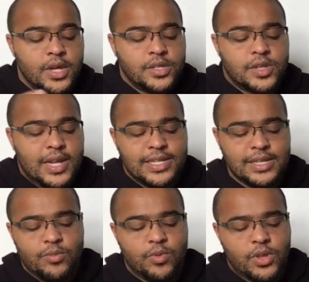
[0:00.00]
So let's
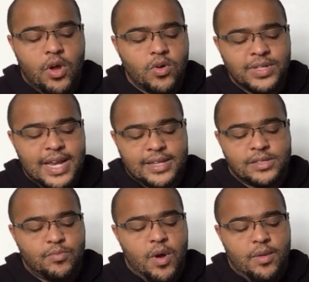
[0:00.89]
see what the
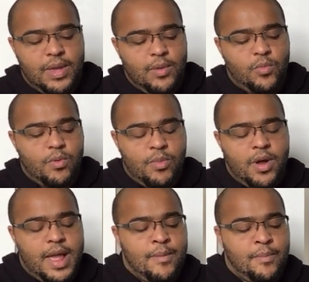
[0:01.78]
context might be. What
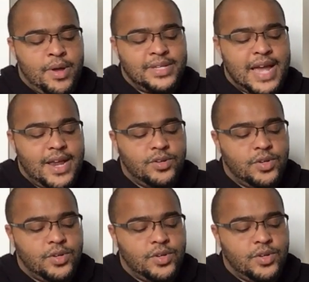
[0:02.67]
might it pertain